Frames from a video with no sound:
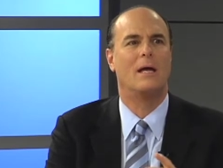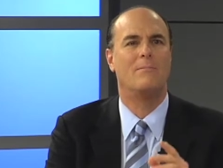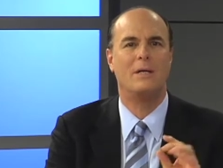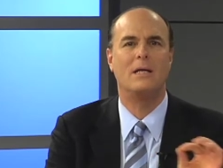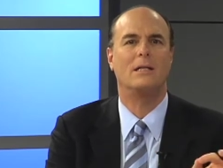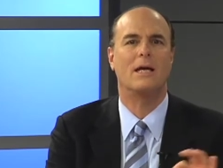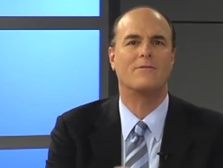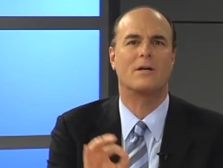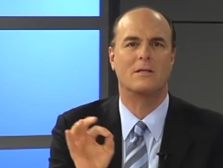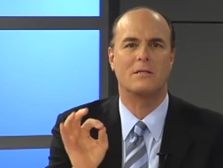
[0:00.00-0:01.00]
Immediately
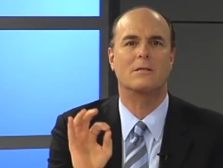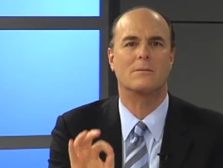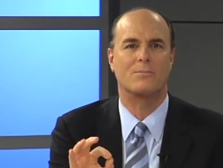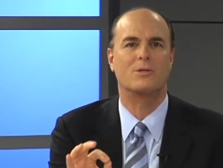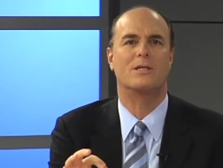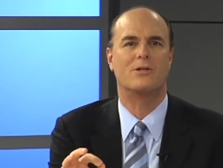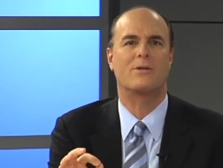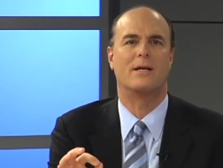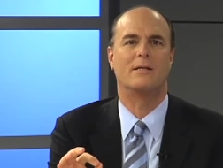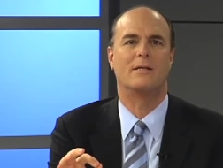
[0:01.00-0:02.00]
after I did this
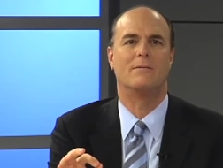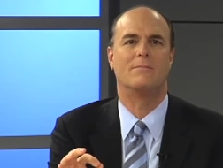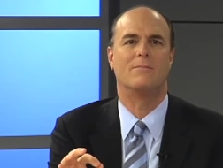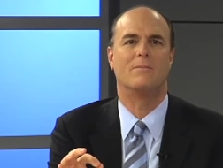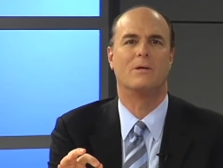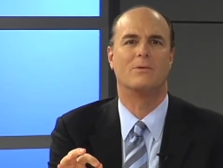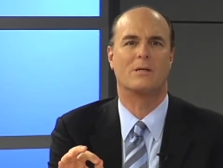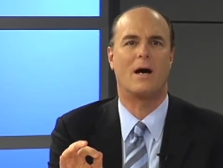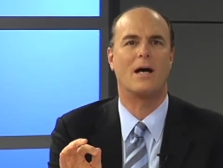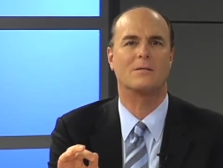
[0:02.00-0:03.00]
procedure that I did, it was
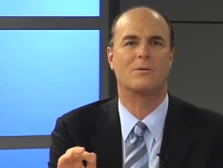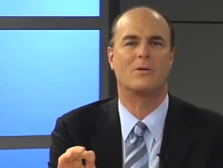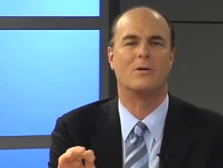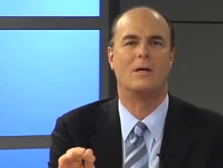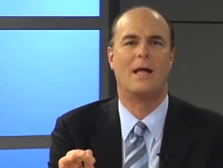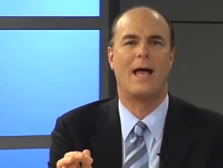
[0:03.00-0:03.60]
in a hospital.